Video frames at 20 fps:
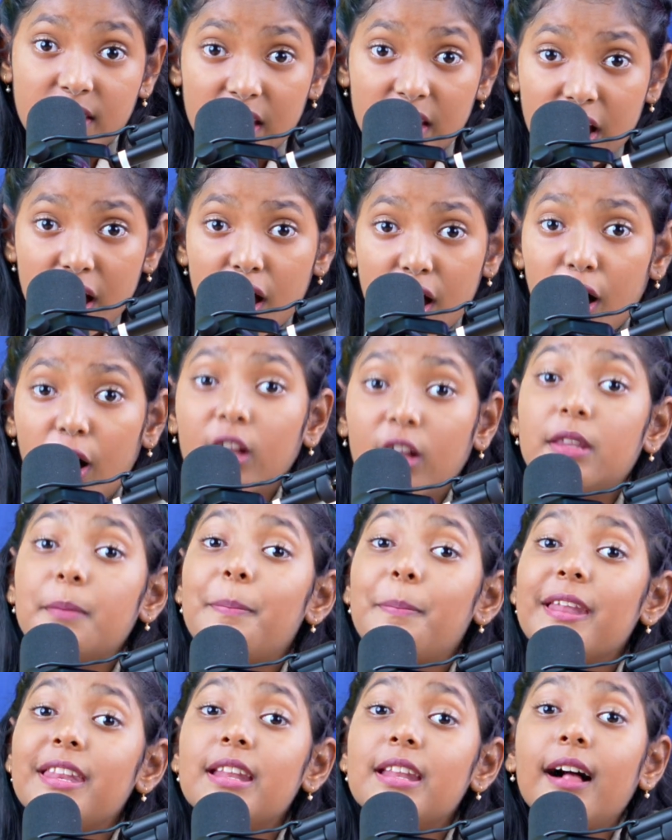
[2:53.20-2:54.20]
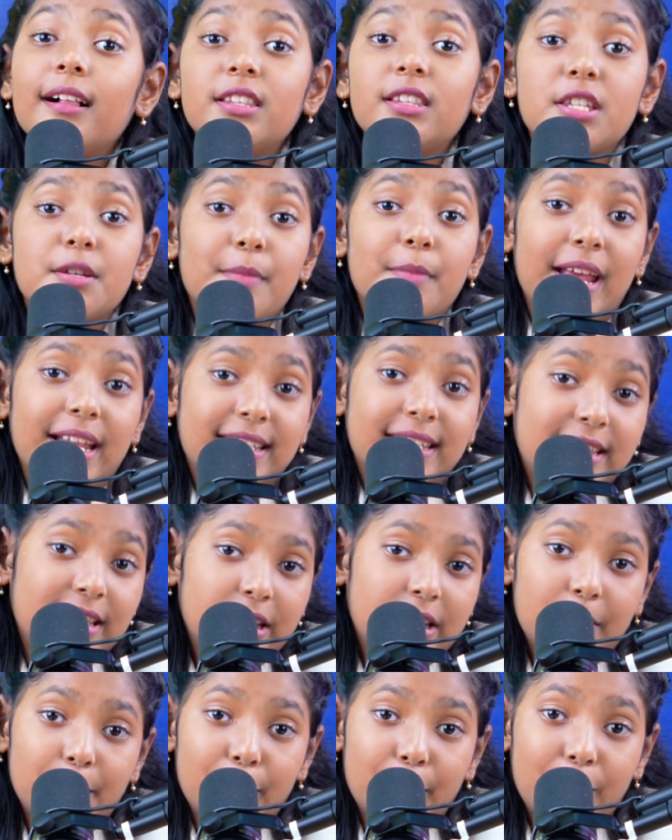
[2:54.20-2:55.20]
on the penultimate
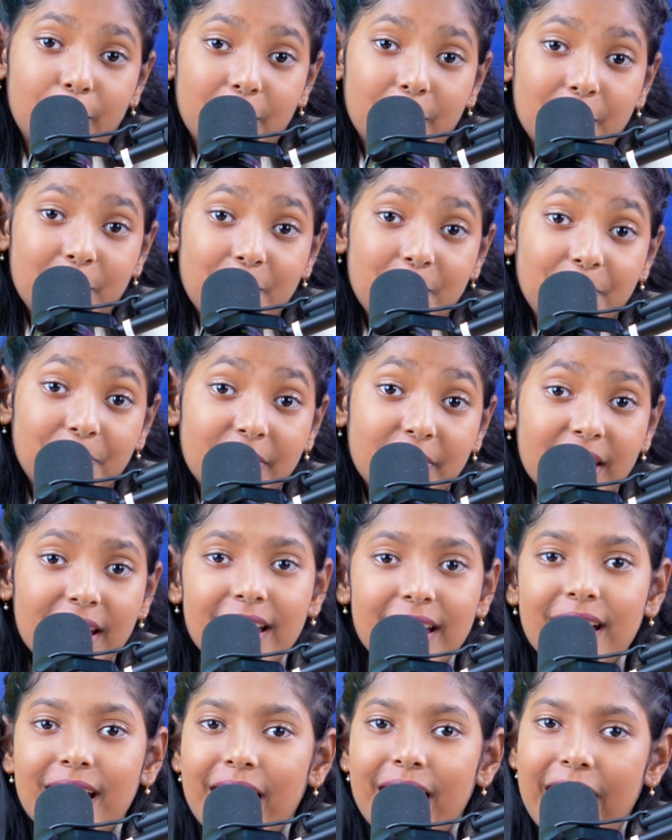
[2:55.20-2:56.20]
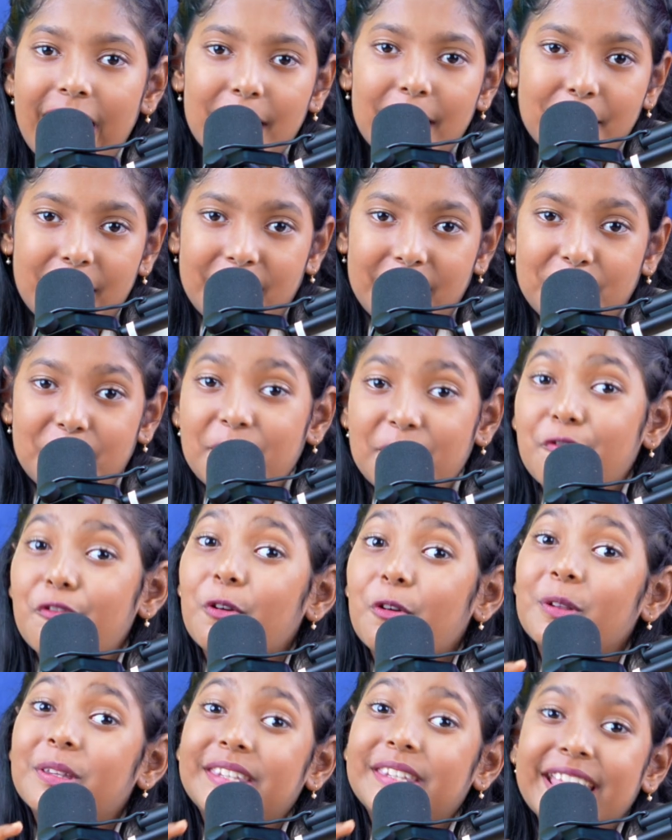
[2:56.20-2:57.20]
syllable. I mean before
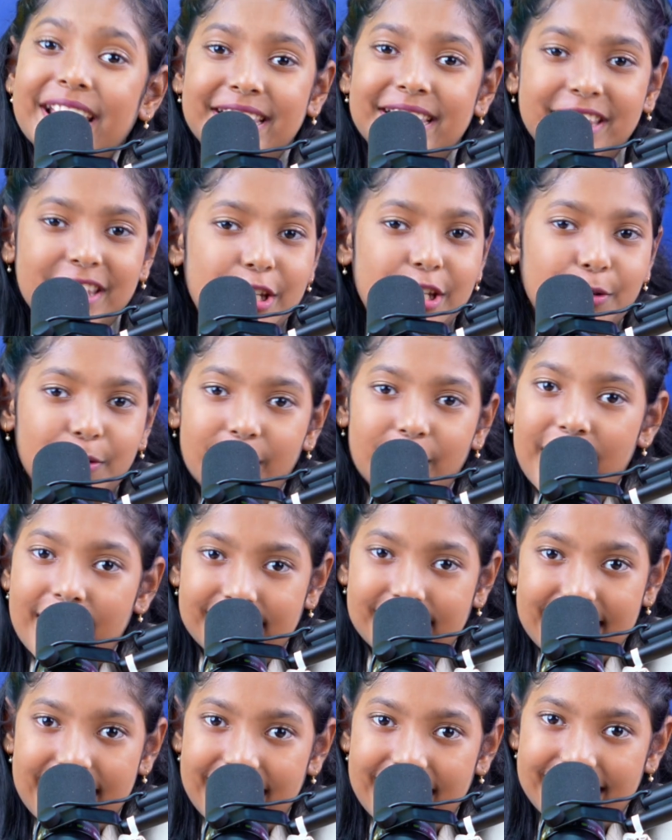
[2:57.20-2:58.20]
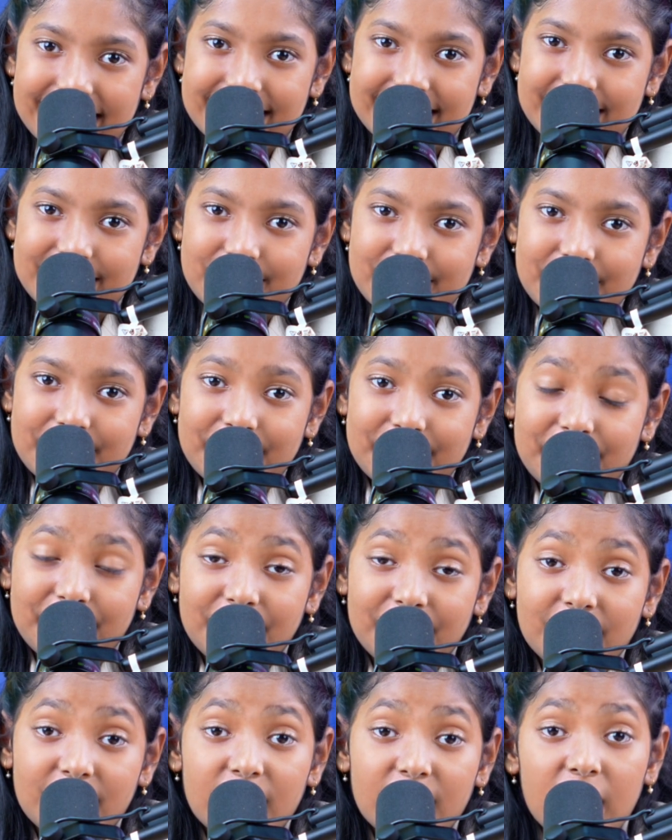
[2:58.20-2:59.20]
these two endings.
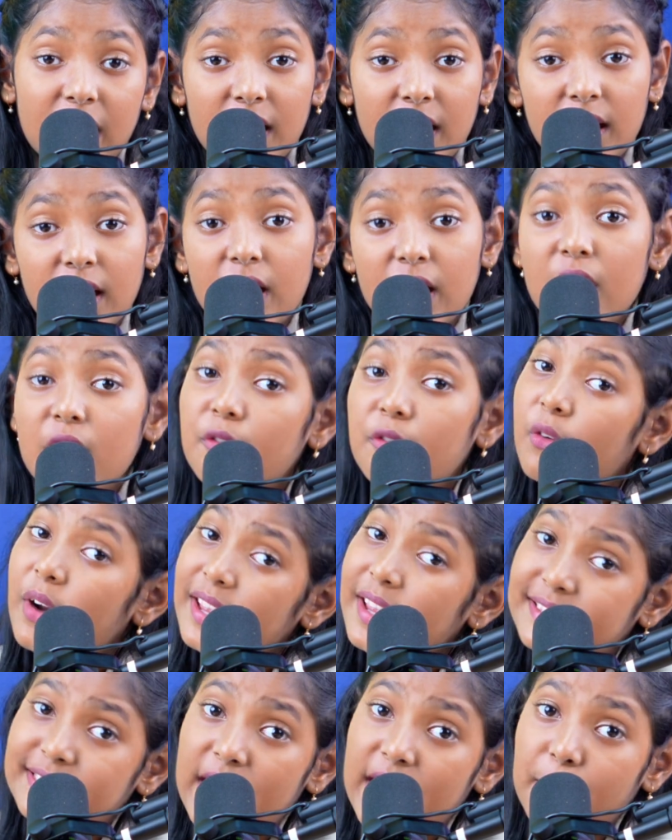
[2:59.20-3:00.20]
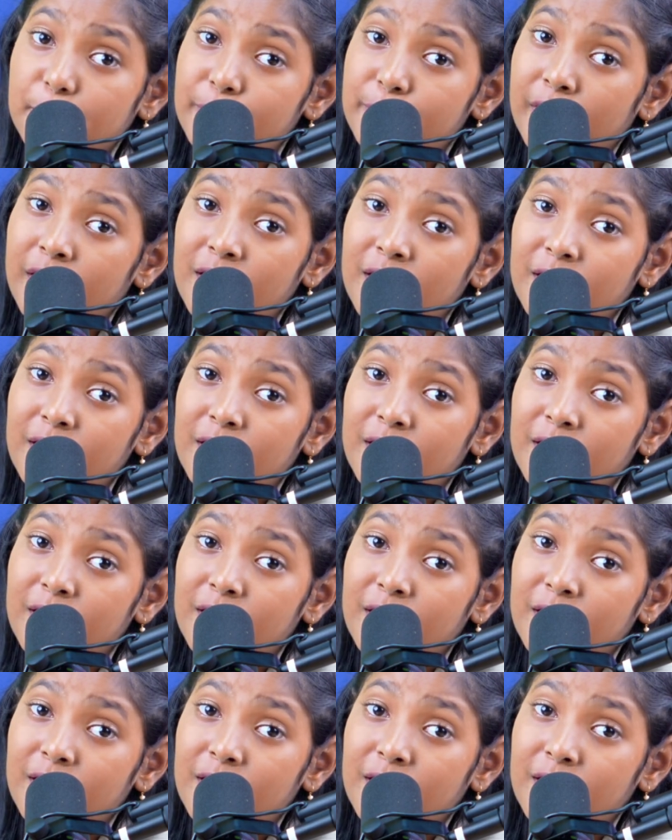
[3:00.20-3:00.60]
For example,